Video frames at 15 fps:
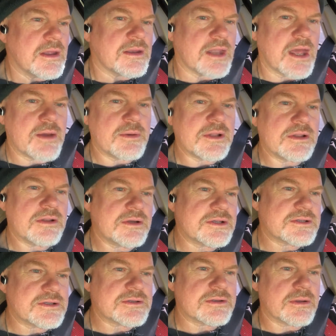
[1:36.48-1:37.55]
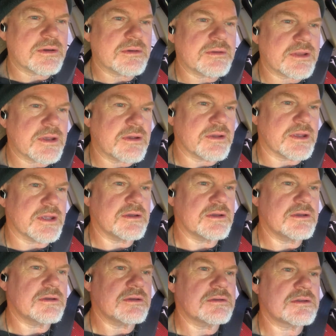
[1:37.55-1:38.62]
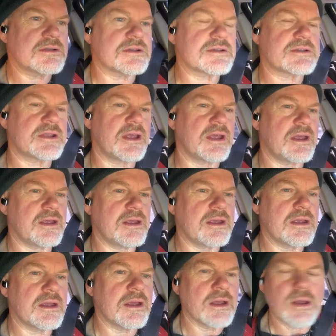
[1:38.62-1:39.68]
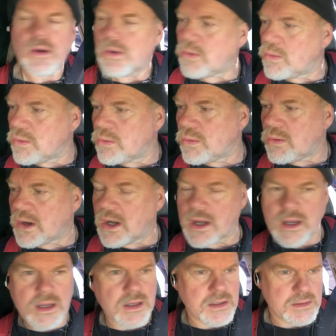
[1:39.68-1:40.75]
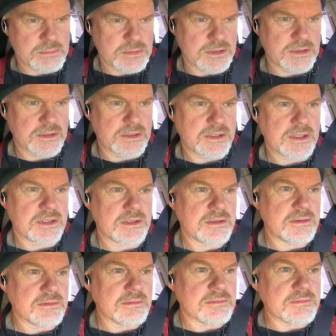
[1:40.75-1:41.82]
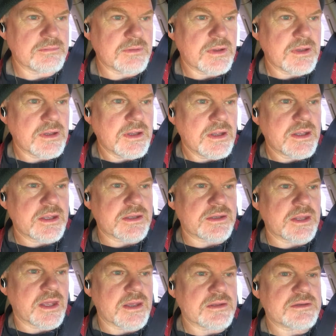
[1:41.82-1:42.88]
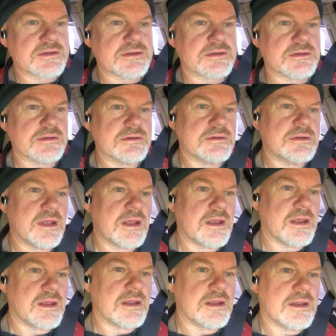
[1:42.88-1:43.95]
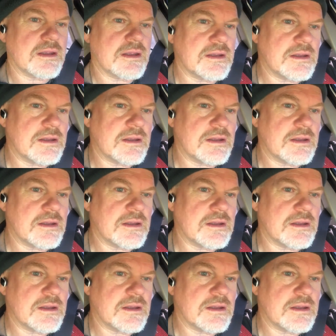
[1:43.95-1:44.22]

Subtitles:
Now it looks as though they're here to stay. Oh, I believe in yesterday.